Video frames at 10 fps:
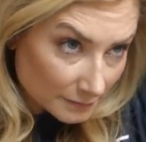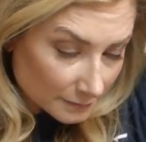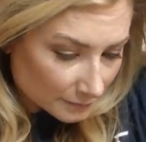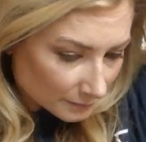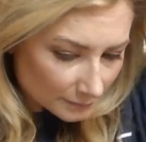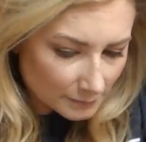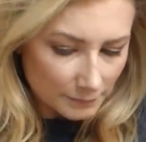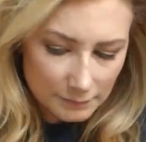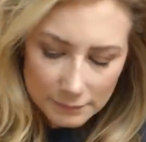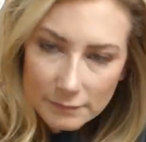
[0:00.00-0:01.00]

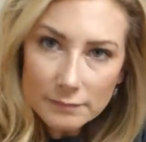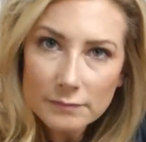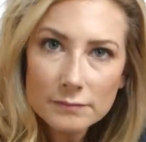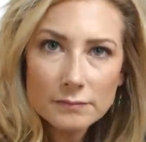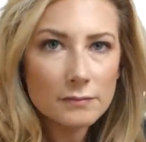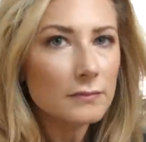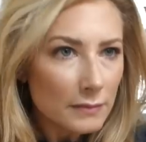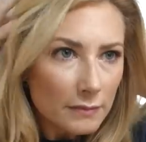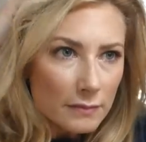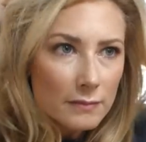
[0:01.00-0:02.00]

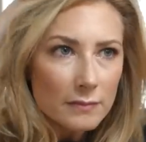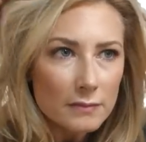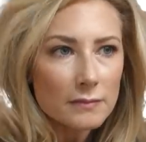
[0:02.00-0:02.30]
(no one is talking)